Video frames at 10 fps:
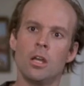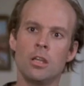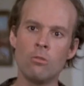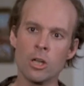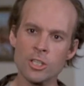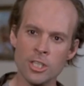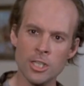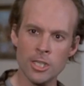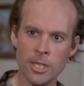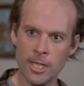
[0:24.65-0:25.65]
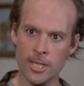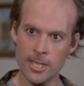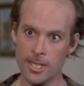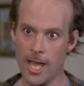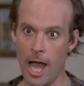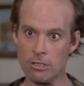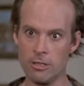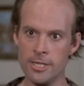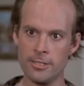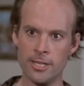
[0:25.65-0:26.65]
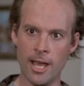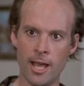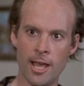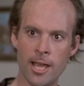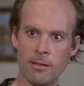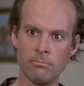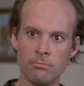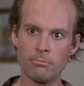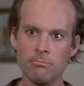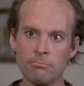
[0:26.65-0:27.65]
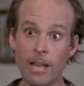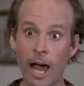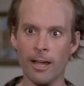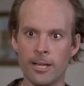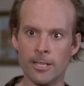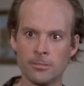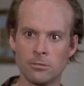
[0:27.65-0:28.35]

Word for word: You want to see how crazy I am, Doc?